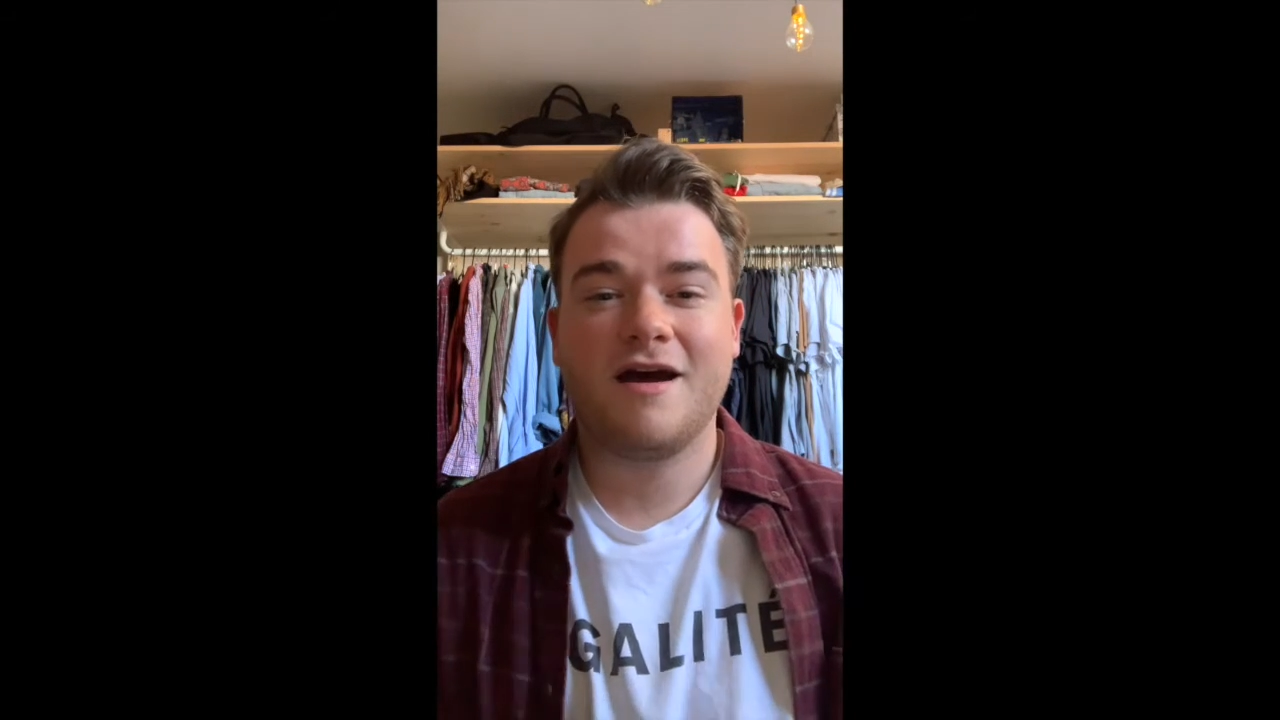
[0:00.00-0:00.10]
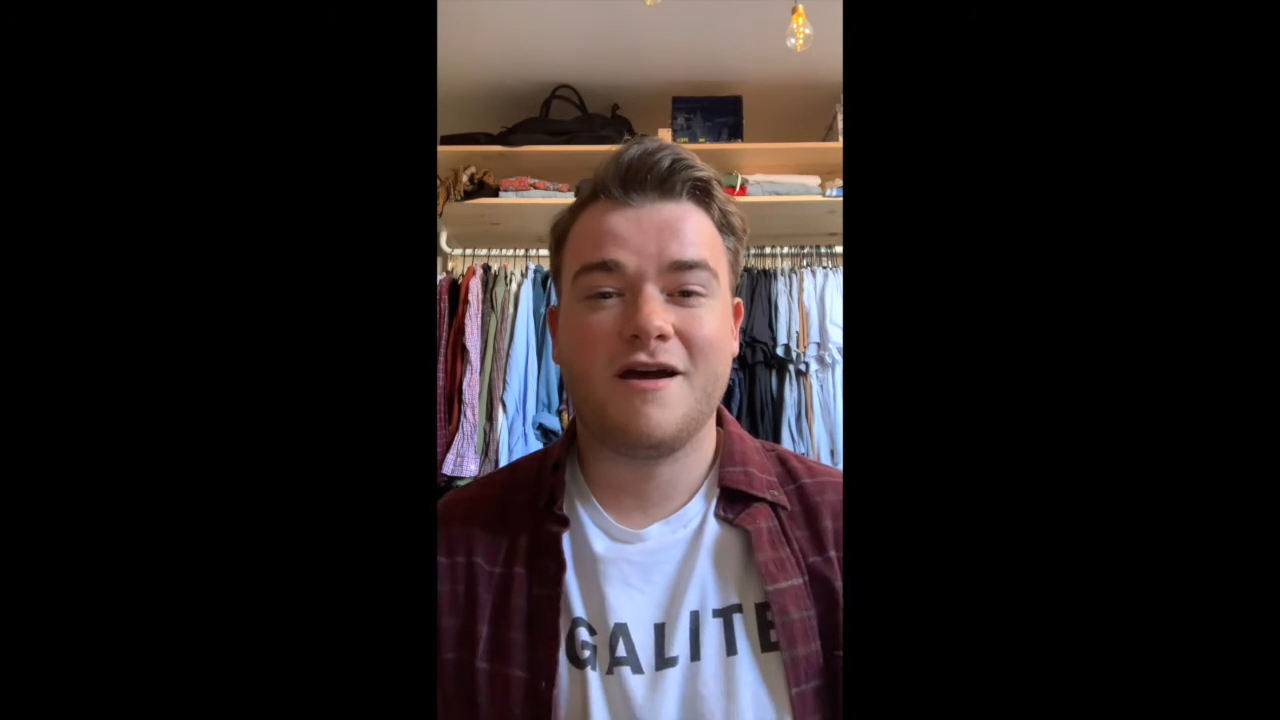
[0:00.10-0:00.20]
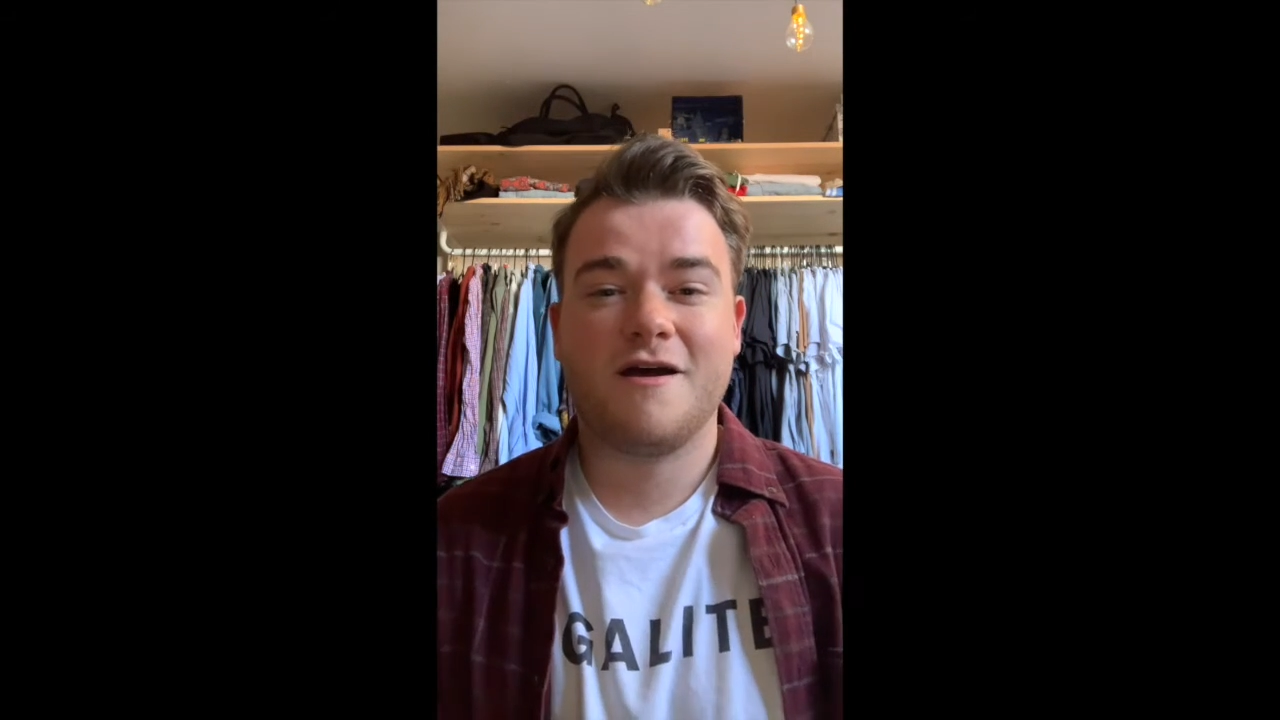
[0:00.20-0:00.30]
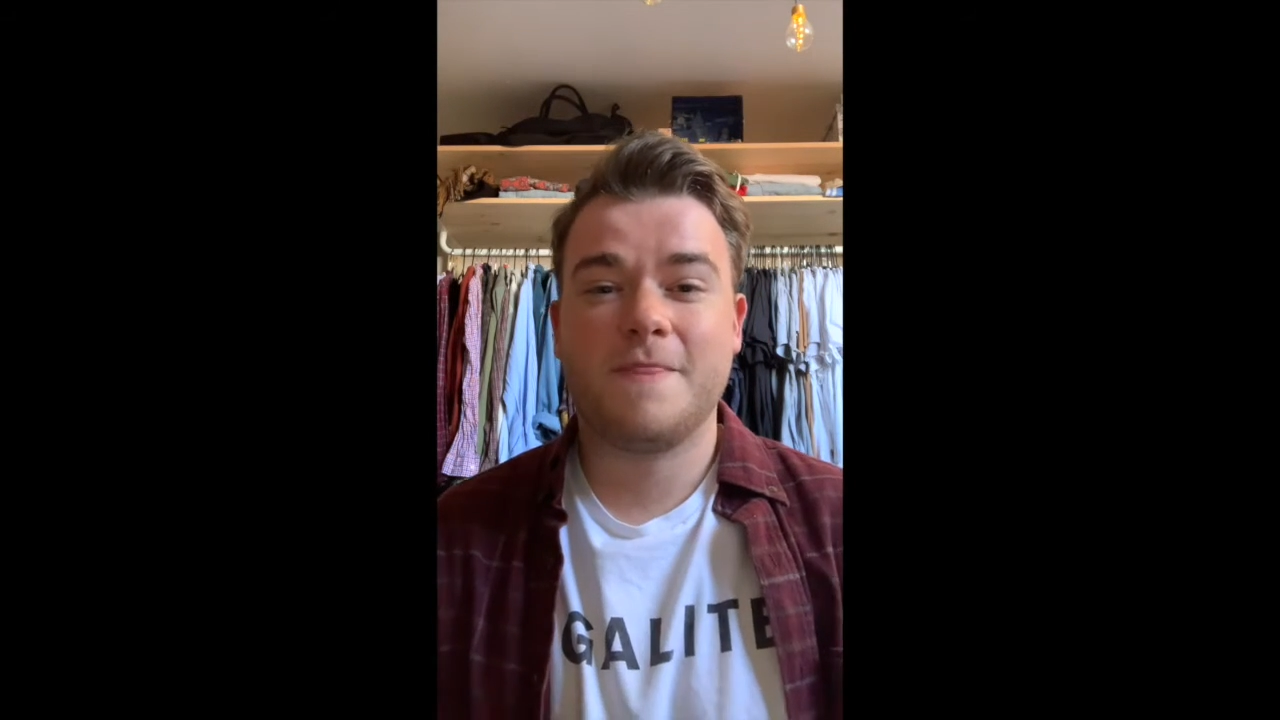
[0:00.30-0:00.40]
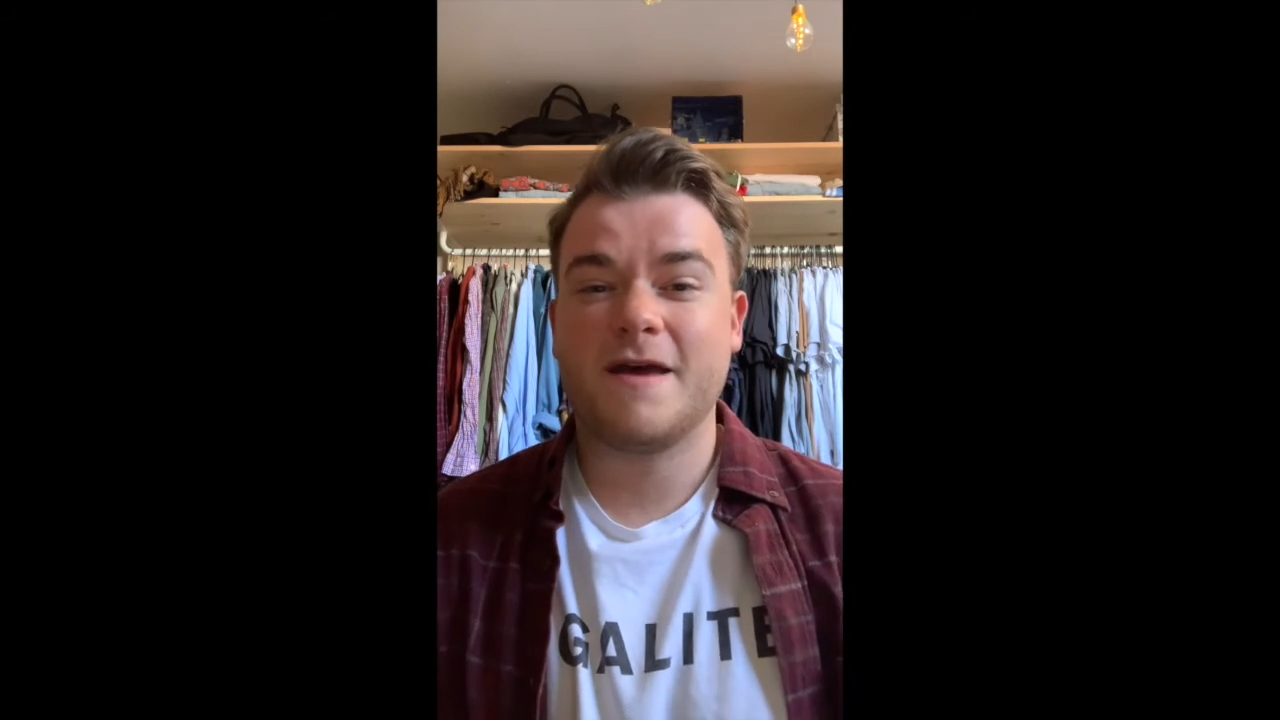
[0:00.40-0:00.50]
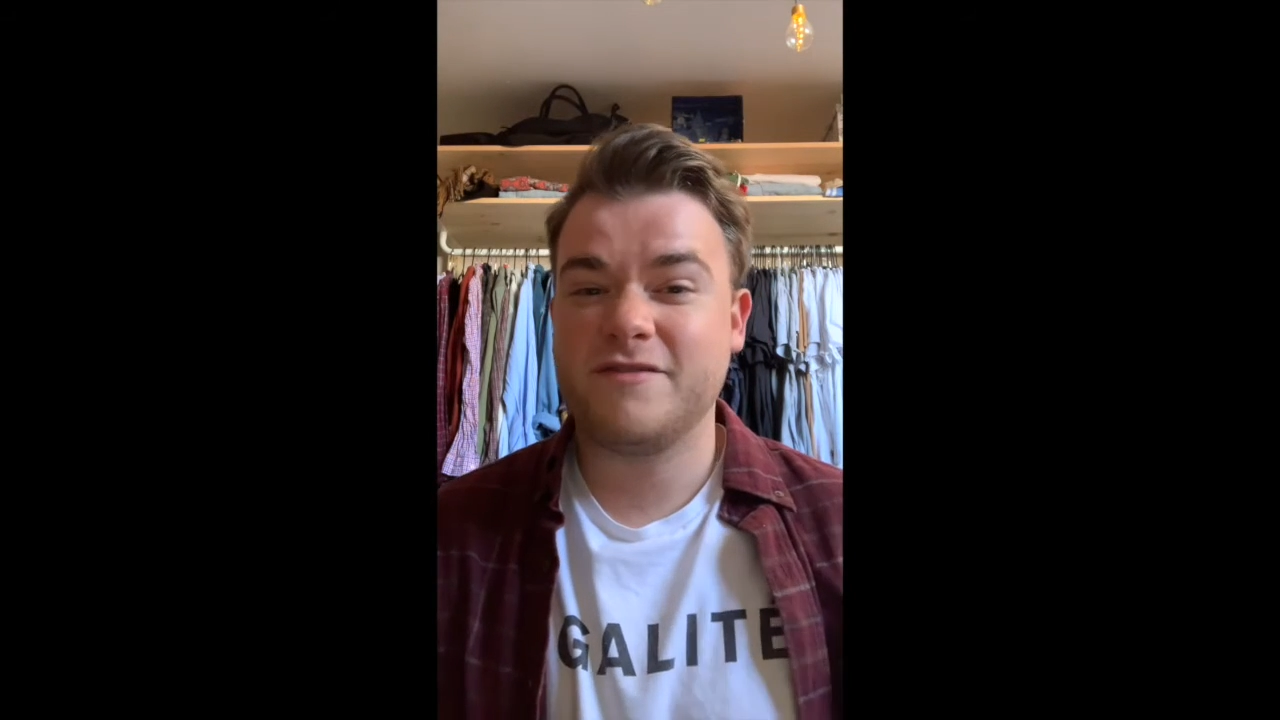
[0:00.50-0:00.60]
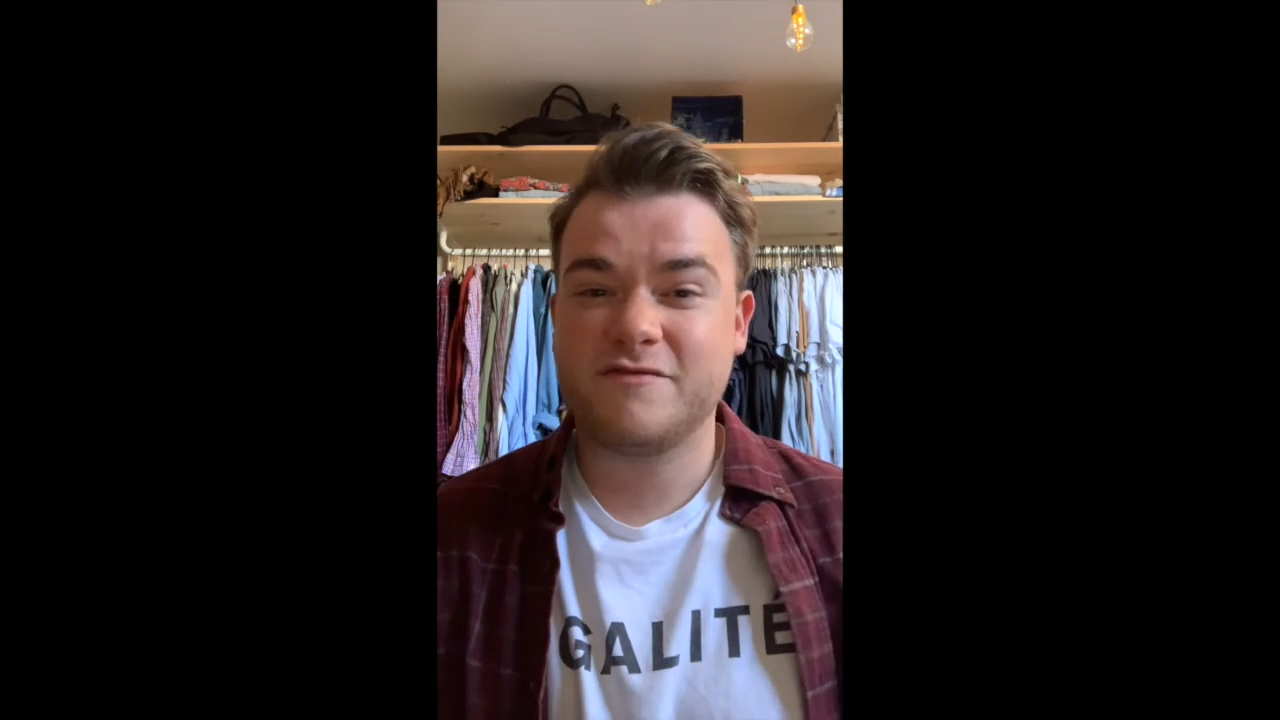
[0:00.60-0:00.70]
They've